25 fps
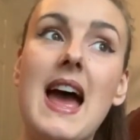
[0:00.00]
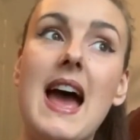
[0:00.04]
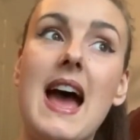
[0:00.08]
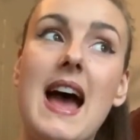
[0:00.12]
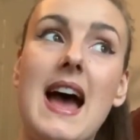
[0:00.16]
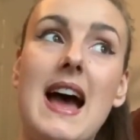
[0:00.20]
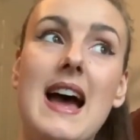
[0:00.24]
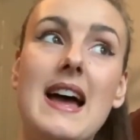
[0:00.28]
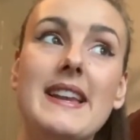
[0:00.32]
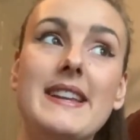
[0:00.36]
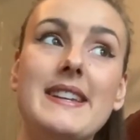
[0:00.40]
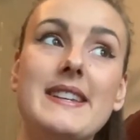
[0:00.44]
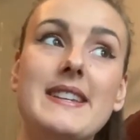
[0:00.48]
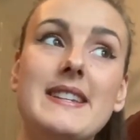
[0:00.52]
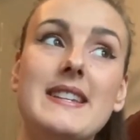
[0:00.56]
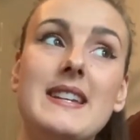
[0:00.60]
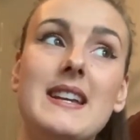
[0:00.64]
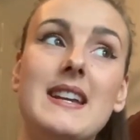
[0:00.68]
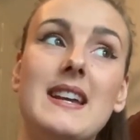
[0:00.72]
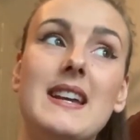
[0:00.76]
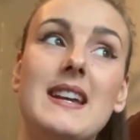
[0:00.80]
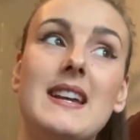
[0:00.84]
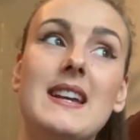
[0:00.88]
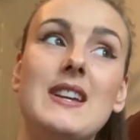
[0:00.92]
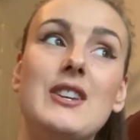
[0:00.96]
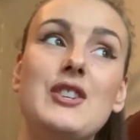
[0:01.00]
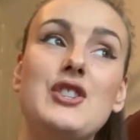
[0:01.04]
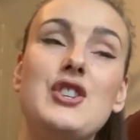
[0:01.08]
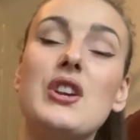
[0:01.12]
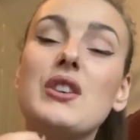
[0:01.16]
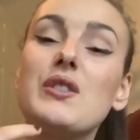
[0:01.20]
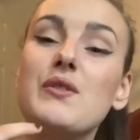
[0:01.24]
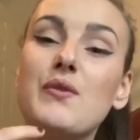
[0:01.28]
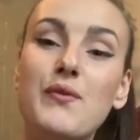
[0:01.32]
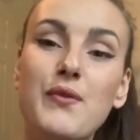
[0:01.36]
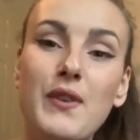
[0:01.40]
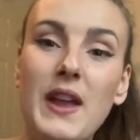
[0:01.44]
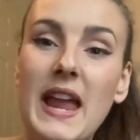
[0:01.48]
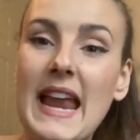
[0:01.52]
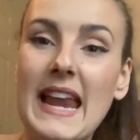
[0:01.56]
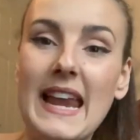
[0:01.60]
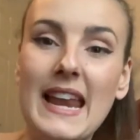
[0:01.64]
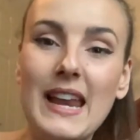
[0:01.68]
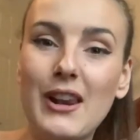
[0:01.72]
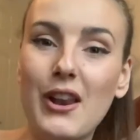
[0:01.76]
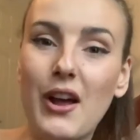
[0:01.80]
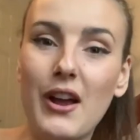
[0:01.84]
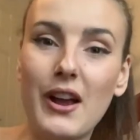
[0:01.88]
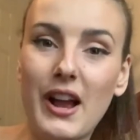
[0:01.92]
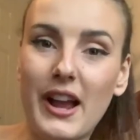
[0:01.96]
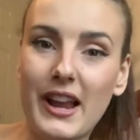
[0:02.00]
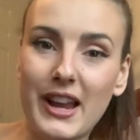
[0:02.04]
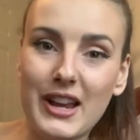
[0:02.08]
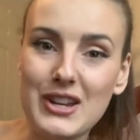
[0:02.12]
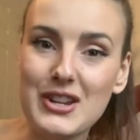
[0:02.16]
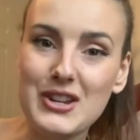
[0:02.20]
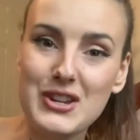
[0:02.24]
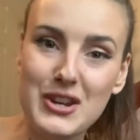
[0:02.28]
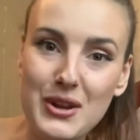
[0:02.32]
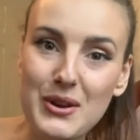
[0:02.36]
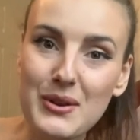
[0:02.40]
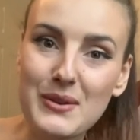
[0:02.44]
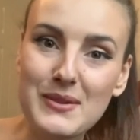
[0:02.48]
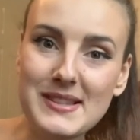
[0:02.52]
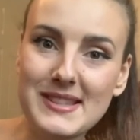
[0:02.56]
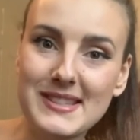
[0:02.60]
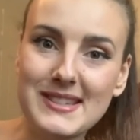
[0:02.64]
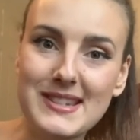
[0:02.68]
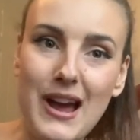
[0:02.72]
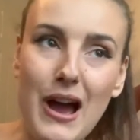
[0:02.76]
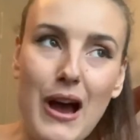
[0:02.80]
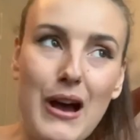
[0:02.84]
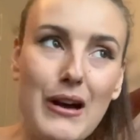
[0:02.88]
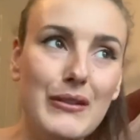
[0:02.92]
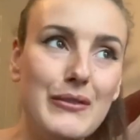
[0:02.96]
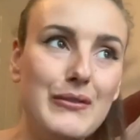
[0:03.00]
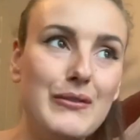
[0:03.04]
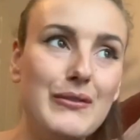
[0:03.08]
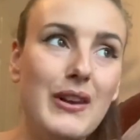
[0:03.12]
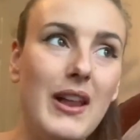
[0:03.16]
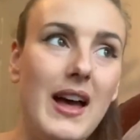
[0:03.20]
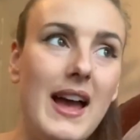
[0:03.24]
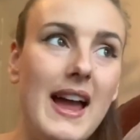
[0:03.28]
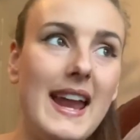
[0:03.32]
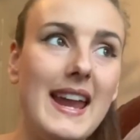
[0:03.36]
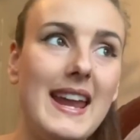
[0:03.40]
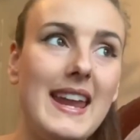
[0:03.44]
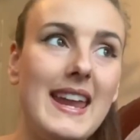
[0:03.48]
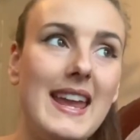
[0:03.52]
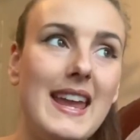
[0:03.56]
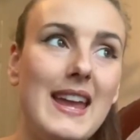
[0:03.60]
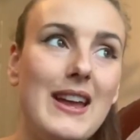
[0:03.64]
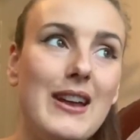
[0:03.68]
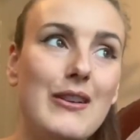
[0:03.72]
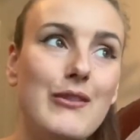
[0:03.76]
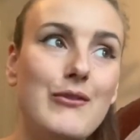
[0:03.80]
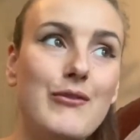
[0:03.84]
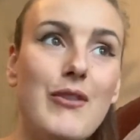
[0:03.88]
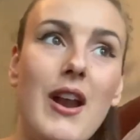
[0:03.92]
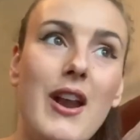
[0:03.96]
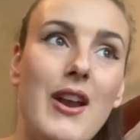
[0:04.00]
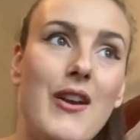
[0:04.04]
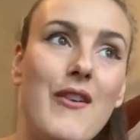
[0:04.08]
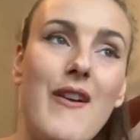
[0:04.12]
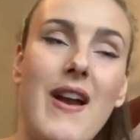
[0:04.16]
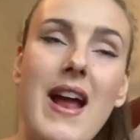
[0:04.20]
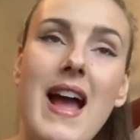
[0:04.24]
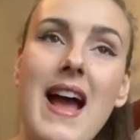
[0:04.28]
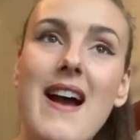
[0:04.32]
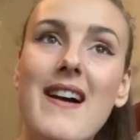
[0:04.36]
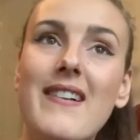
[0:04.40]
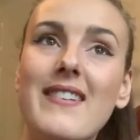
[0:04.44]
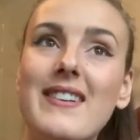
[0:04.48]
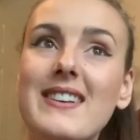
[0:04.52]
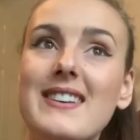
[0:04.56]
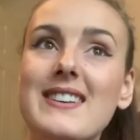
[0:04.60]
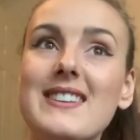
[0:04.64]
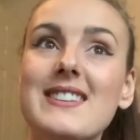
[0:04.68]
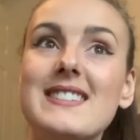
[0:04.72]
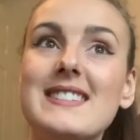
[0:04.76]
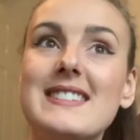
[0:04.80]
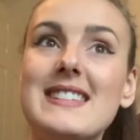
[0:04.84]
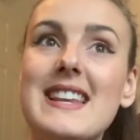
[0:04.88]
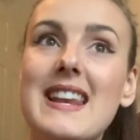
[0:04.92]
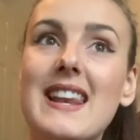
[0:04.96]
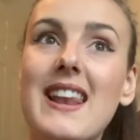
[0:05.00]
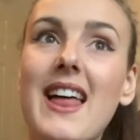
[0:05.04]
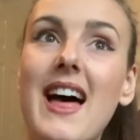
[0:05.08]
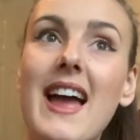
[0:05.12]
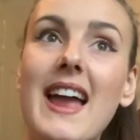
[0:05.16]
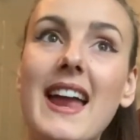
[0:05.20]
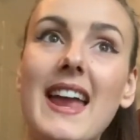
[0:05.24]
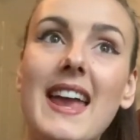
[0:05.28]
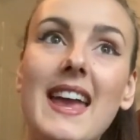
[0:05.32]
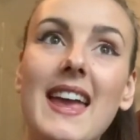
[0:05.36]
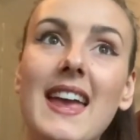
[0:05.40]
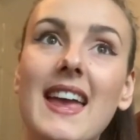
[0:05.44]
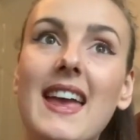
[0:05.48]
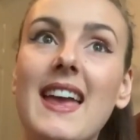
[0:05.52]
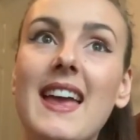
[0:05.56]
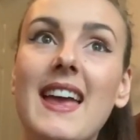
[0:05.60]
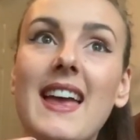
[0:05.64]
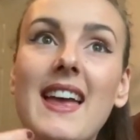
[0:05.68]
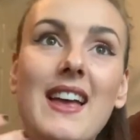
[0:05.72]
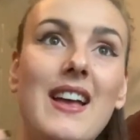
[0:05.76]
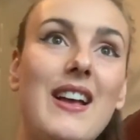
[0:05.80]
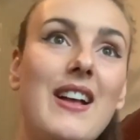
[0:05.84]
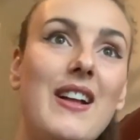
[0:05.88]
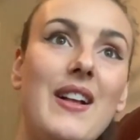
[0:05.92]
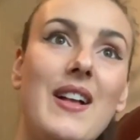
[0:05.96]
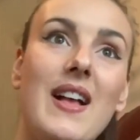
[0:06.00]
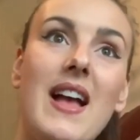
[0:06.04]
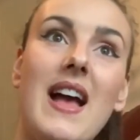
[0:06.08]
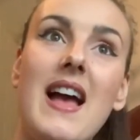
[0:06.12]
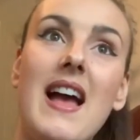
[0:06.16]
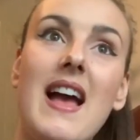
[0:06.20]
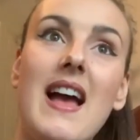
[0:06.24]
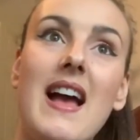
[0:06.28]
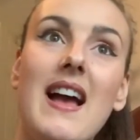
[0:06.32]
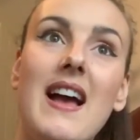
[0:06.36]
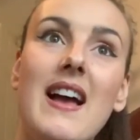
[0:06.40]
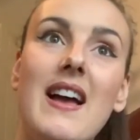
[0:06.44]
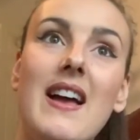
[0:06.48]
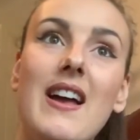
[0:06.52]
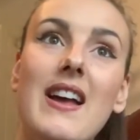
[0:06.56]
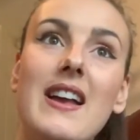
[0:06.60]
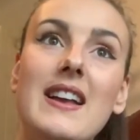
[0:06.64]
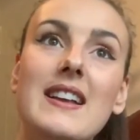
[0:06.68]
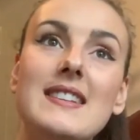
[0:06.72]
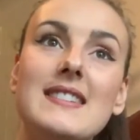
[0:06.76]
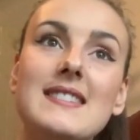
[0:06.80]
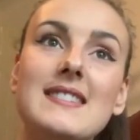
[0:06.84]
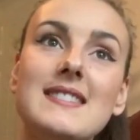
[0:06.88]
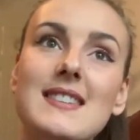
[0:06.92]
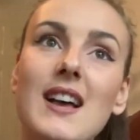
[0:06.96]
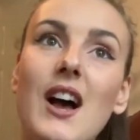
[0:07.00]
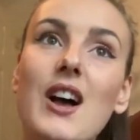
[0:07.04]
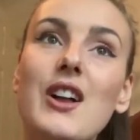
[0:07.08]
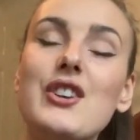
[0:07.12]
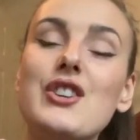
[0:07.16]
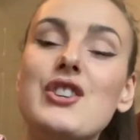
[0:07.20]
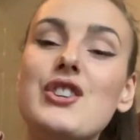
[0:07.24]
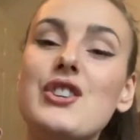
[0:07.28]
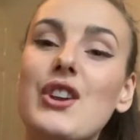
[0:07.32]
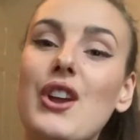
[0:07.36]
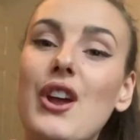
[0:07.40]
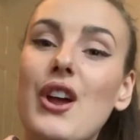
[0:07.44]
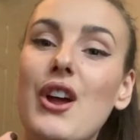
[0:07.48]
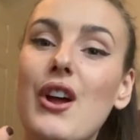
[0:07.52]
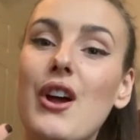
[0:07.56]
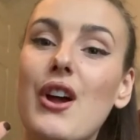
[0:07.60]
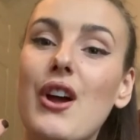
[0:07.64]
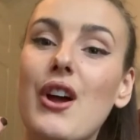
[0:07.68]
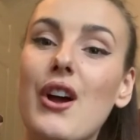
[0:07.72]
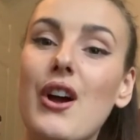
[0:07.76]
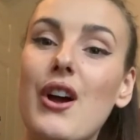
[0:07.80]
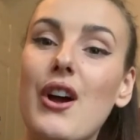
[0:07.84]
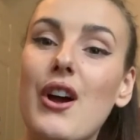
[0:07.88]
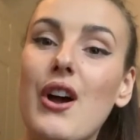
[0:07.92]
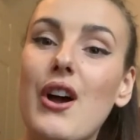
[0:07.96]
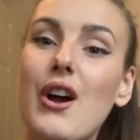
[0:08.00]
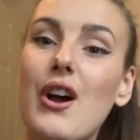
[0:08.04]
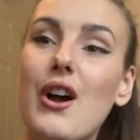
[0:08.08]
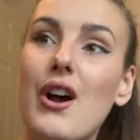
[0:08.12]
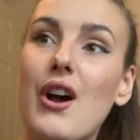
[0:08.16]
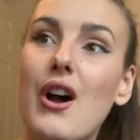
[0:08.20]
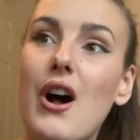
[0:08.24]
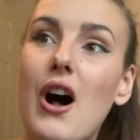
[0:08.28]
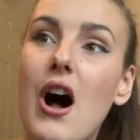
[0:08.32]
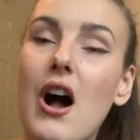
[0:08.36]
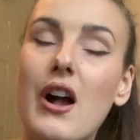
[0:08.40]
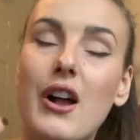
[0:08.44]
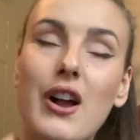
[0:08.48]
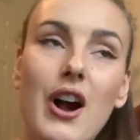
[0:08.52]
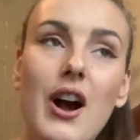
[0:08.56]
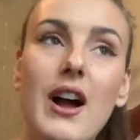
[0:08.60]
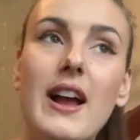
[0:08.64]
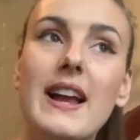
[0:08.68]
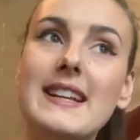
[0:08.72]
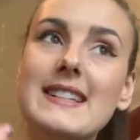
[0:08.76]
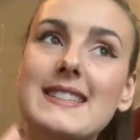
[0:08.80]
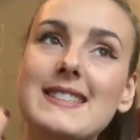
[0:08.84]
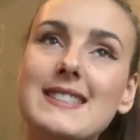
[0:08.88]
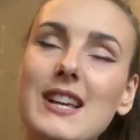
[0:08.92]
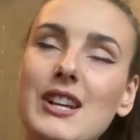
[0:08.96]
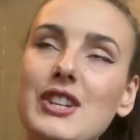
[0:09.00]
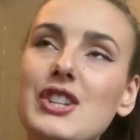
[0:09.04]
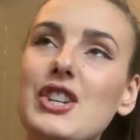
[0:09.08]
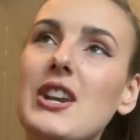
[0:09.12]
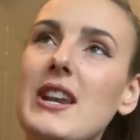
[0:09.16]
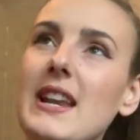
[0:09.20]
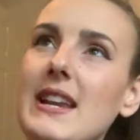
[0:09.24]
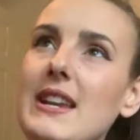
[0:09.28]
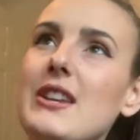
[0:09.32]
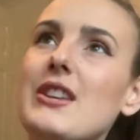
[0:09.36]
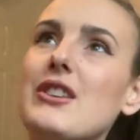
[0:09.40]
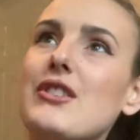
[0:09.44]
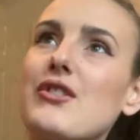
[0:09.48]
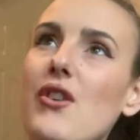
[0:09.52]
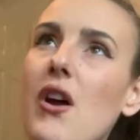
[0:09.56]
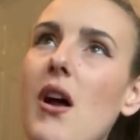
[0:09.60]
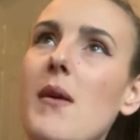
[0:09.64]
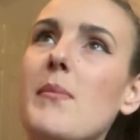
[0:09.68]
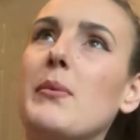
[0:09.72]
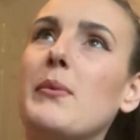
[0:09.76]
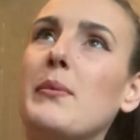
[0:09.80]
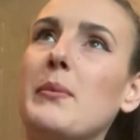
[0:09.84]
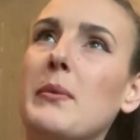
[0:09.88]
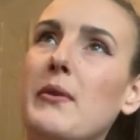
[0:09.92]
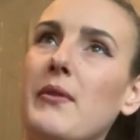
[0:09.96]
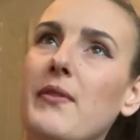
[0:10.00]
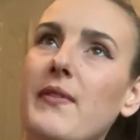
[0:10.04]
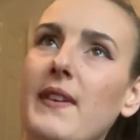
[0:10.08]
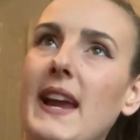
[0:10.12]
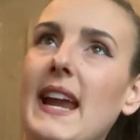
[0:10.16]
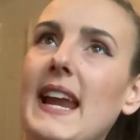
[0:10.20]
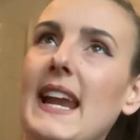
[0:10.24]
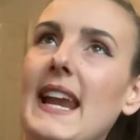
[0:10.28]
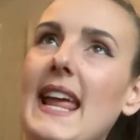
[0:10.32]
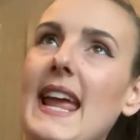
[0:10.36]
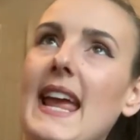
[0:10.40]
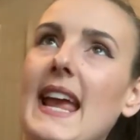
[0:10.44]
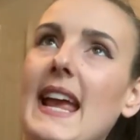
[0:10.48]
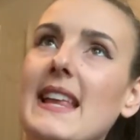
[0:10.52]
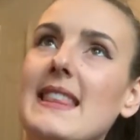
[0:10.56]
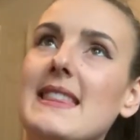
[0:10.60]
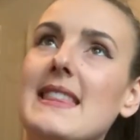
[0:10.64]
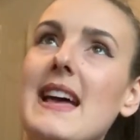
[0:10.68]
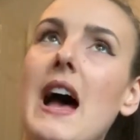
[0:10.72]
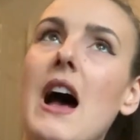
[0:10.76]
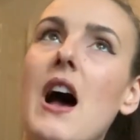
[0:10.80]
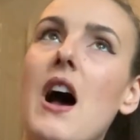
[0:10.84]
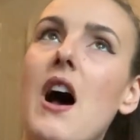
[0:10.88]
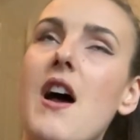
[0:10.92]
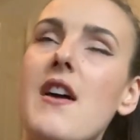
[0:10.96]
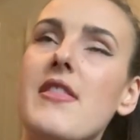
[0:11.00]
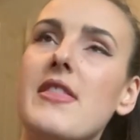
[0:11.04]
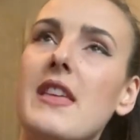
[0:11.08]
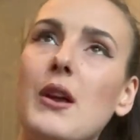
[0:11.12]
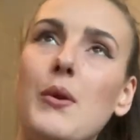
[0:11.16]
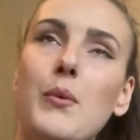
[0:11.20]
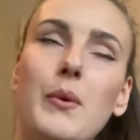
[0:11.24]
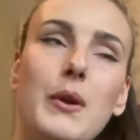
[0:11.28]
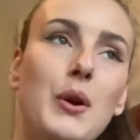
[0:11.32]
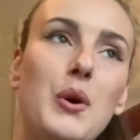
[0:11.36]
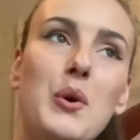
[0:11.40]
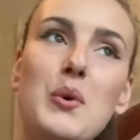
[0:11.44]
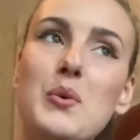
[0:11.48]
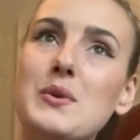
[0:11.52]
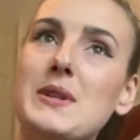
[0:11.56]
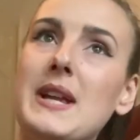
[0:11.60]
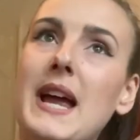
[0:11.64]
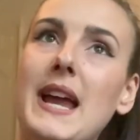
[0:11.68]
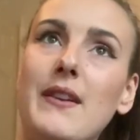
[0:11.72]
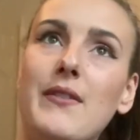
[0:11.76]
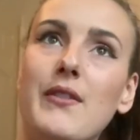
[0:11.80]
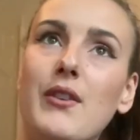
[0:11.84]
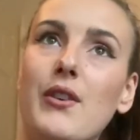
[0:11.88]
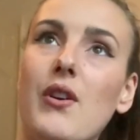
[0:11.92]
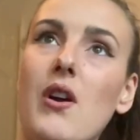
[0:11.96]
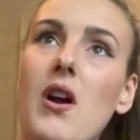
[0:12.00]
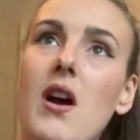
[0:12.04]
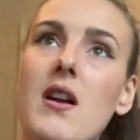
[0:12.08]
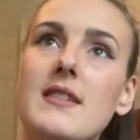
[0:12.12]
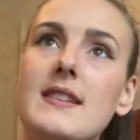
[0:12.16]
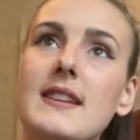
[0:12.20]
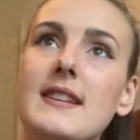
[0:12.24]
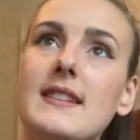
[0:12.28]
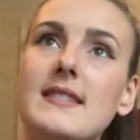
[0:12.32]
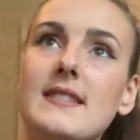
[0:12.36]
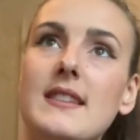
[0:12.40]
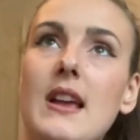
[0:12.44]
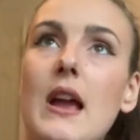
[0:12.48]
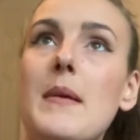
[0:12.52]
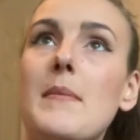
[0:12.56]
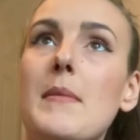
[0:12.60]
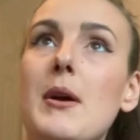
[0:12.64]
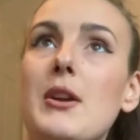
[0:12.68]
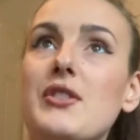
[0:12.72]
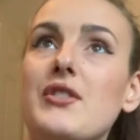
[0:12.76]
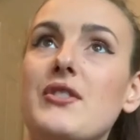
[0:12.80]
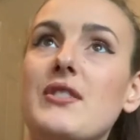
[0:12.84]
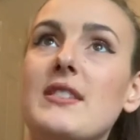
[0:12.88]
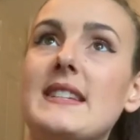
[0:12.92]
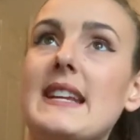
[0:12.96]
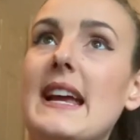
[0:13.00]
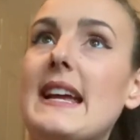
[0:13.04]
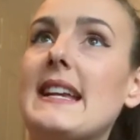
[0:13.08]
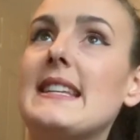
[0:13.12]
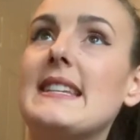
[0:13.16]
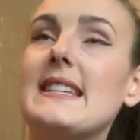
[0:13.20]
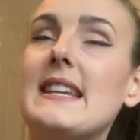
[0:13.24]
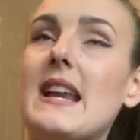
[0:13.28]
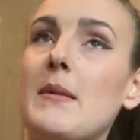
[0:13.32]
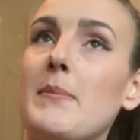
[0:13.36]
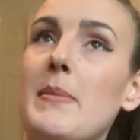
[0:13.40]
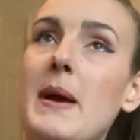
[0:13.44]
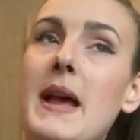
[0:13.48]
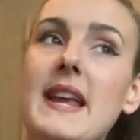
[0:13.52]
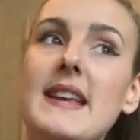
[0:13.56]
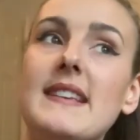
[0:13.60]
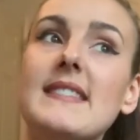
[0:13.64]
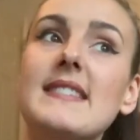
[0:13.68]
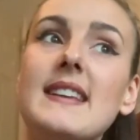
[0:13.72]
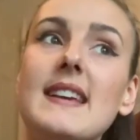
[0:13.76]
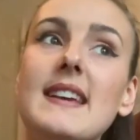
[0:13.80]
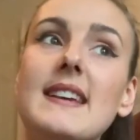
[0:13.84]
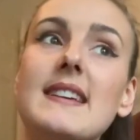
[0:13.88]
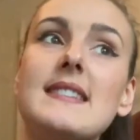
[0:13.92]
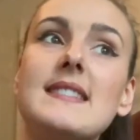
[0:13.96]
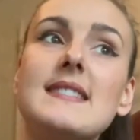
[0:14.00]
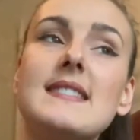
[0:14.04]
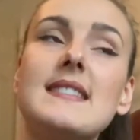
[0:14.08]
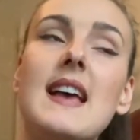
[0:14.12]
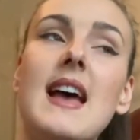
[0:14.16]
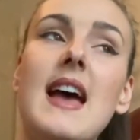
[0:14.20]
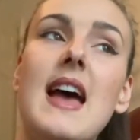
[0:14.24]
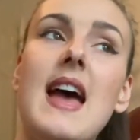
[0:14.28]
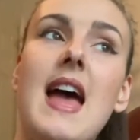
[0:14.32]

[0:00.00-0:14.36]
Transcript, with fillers: and just feeling like I can do stuff like run around and just like it's such I can't it's such an indescribable feeling that I think we all take for granted so much on a day-to-day -day basis